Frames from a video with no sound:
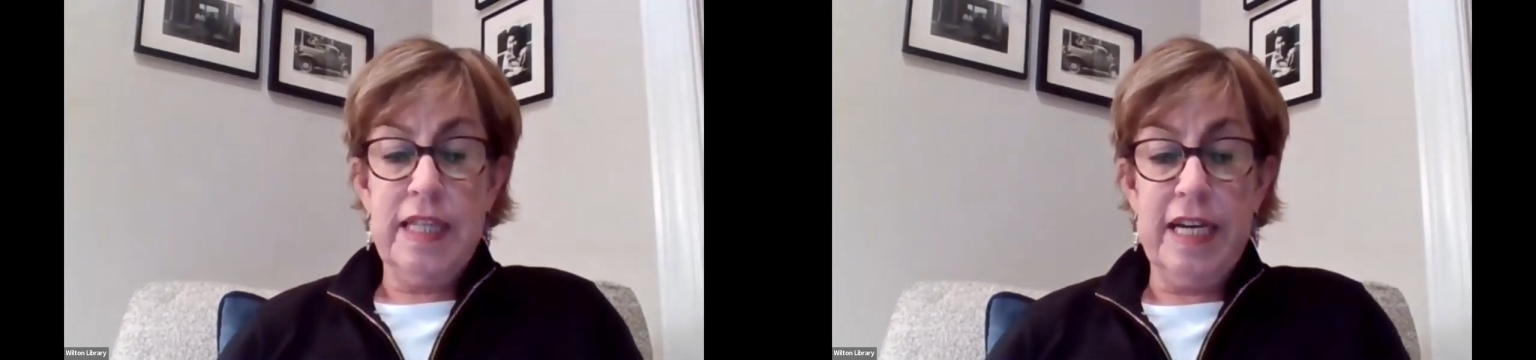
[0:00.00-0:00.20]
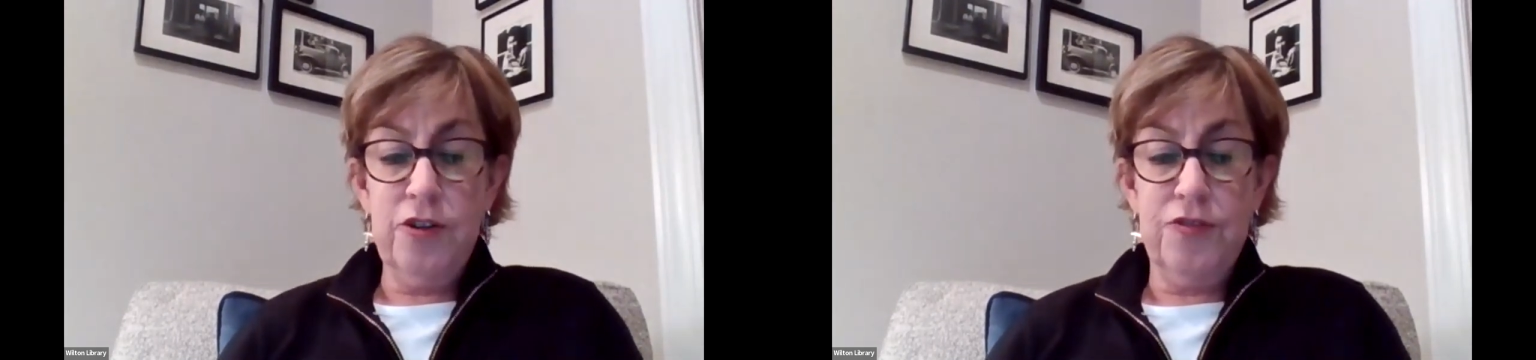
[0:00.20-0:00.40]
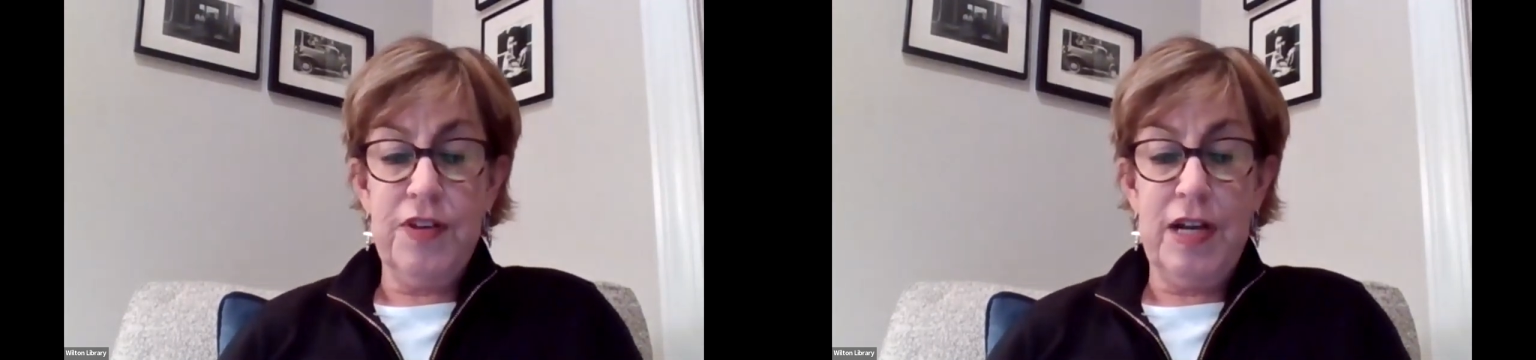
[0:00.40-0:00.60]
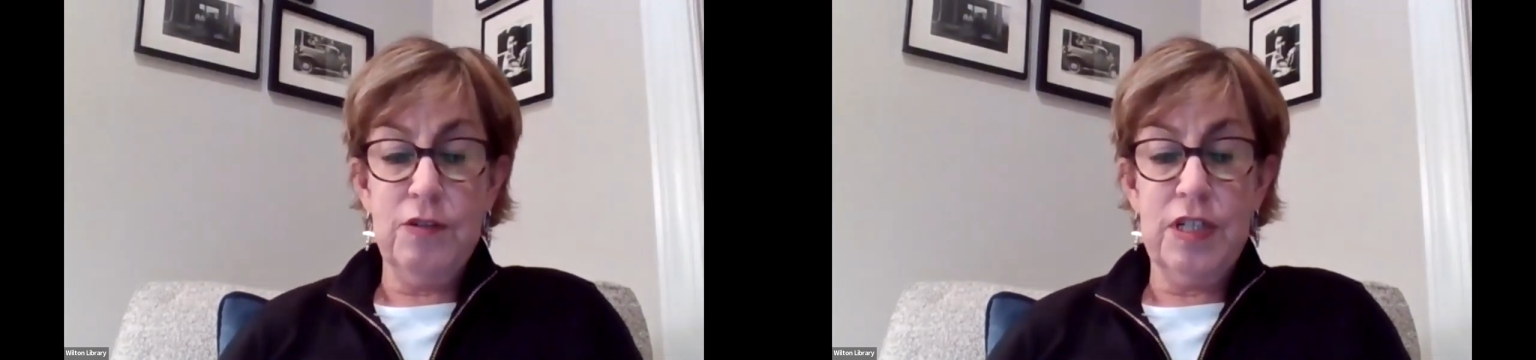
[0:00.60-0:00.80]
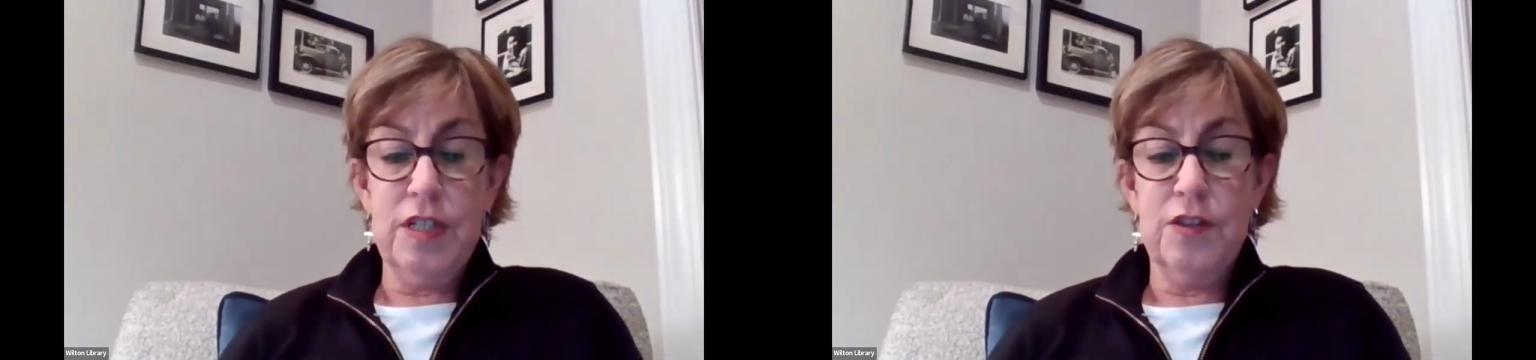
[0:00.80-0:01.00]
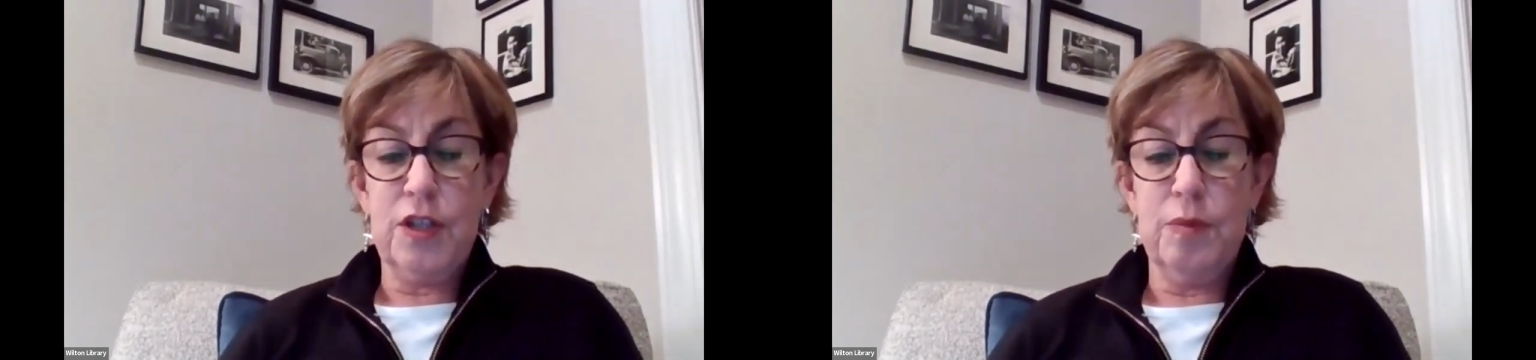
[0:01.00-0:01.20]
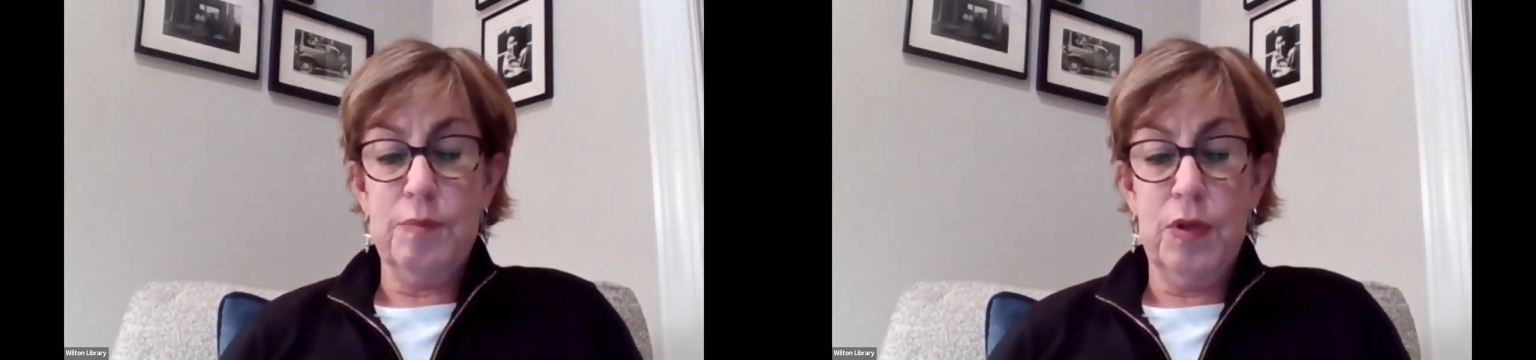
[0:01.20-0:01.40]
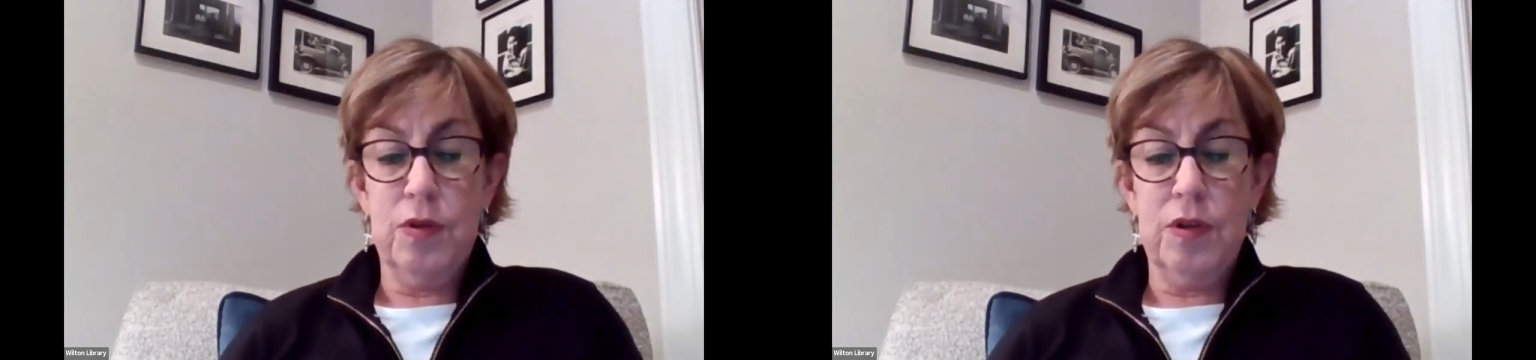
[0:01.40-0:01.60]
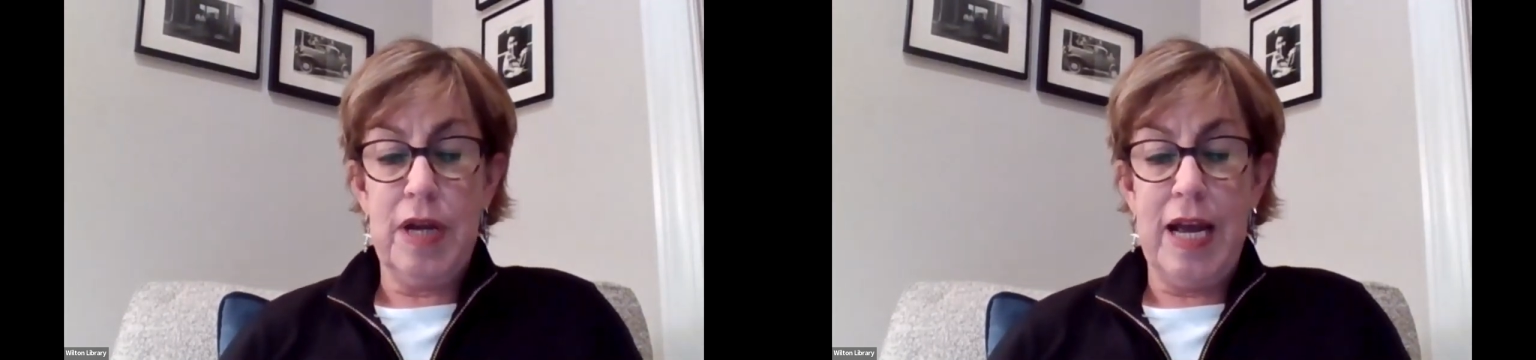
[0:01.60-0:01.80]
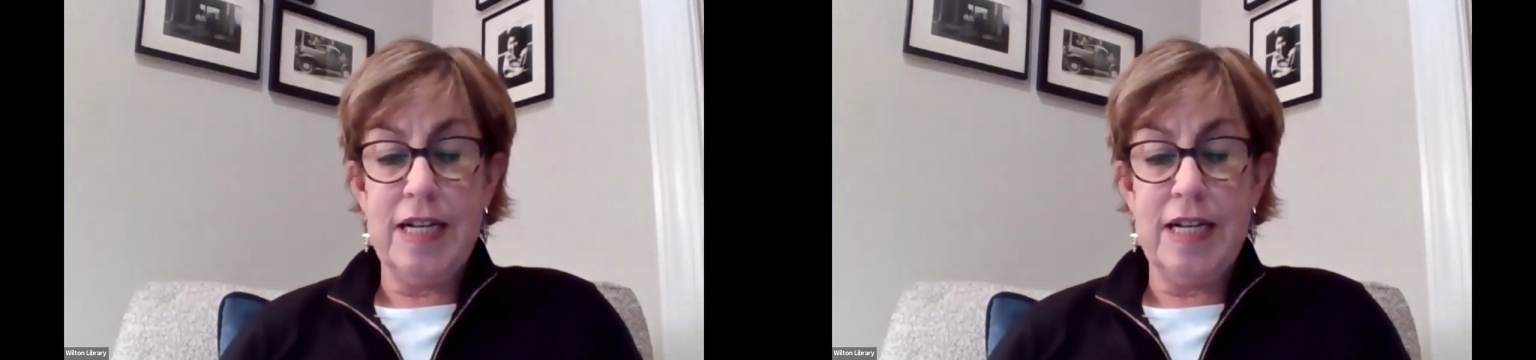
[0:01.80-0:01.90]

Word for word: He later founded the Commuter